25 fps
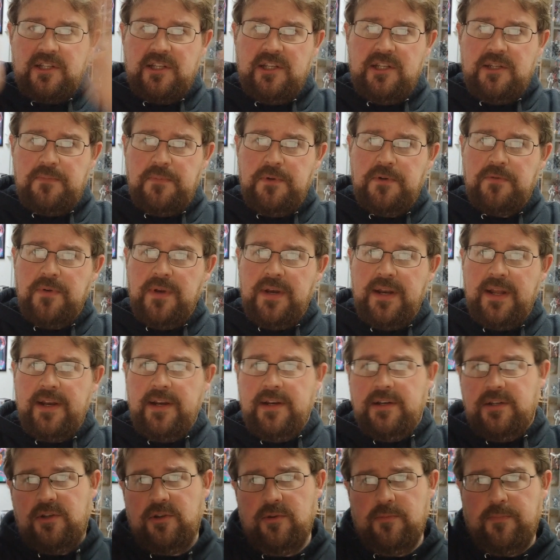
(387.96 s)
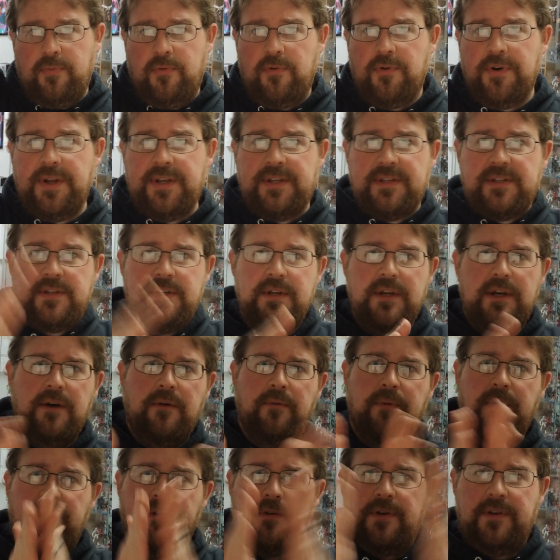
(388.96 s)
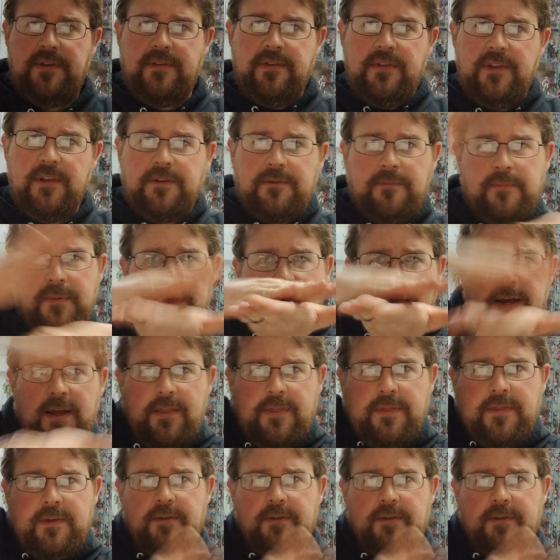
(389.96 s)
between any 2 points, whether it's this way, this